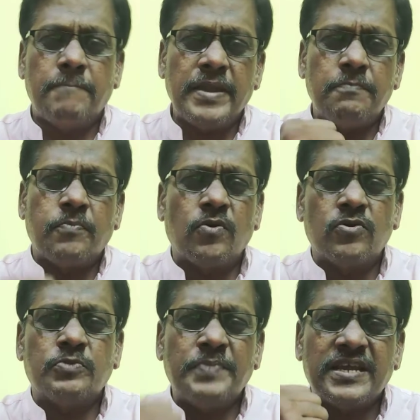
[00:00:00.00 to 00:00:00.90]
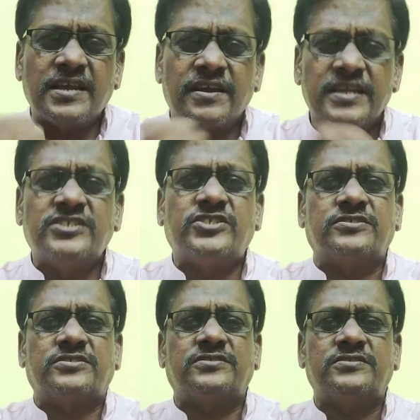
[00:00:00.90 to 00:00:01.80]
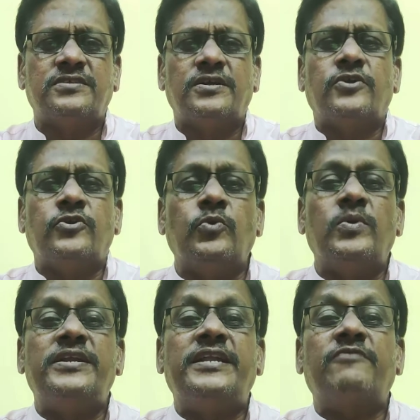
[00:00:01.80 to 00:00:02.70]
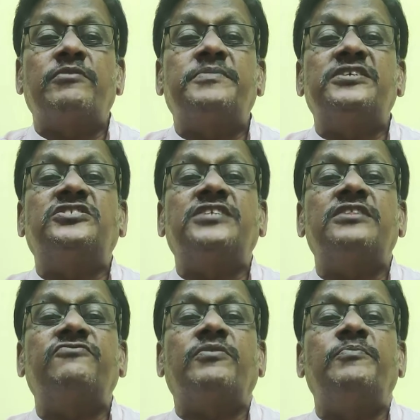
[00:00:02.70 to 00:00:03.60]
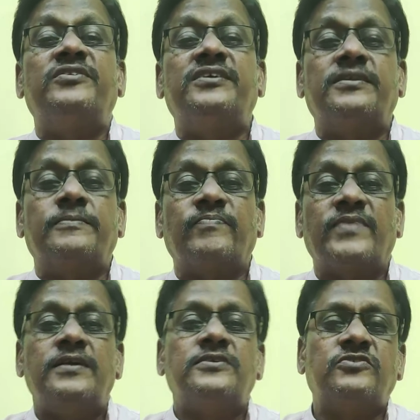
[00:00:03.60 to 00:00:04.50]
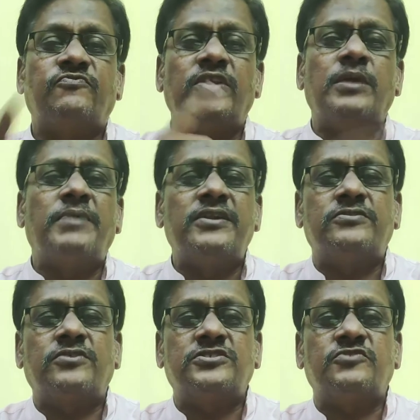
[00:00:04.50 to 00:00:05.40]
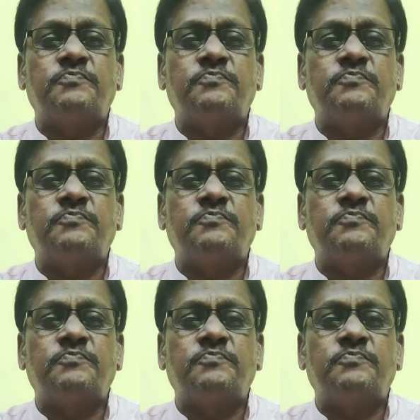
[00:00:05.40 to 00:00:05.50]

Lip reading: Be bold, be courageous. You will develop the strength from within. So fill your mind with thoughts